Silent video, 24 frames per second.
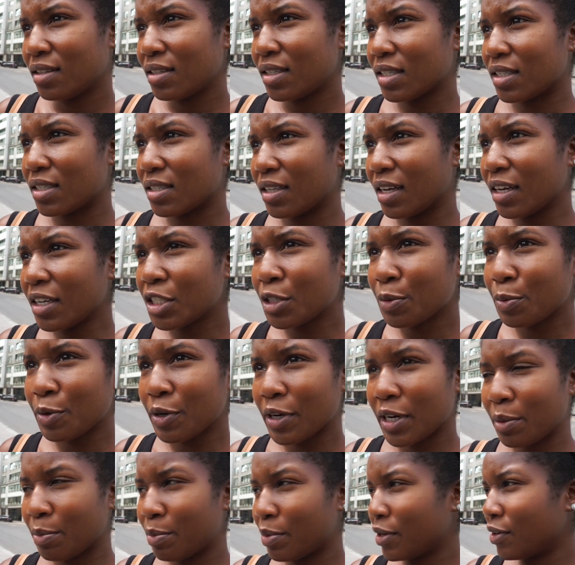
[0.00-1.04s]
This is such a
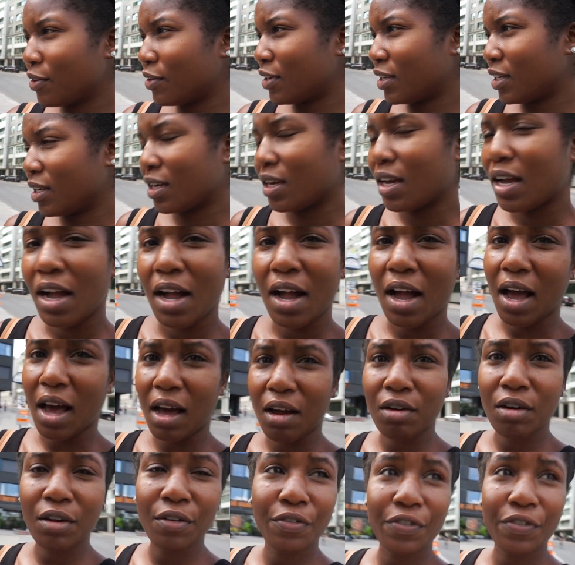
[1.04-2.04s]
pretty building. I don't